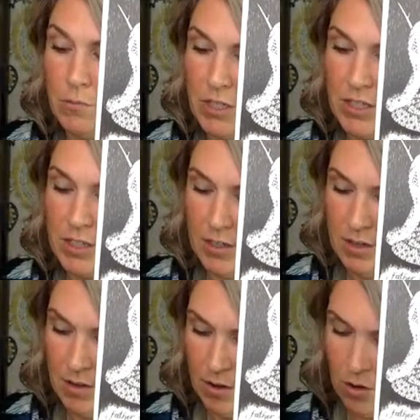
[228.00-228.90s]
be
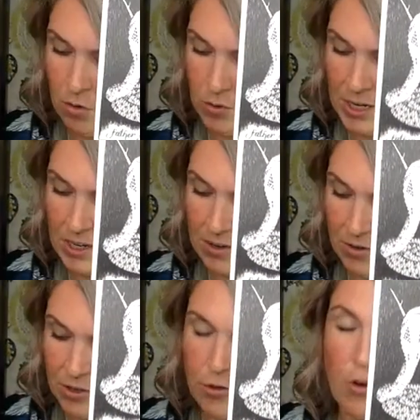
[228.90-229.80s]
honing in
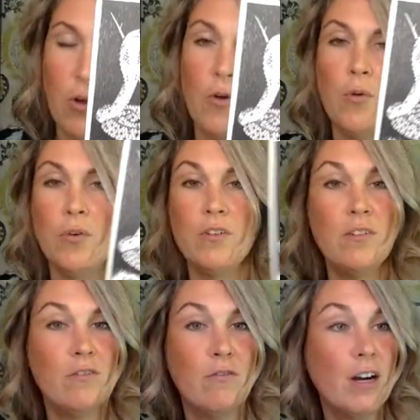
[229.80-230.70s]
on your own
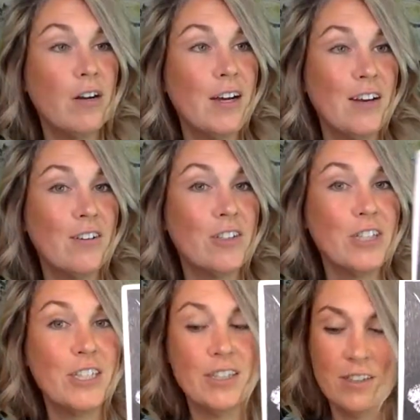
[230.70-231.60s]
fire
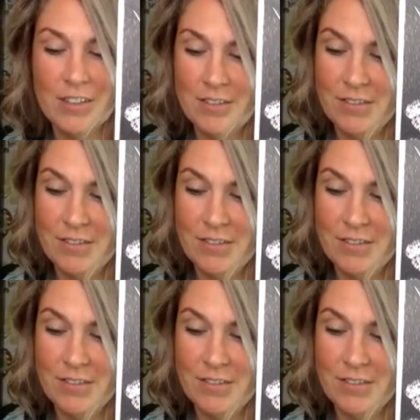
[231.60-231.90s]
energy here.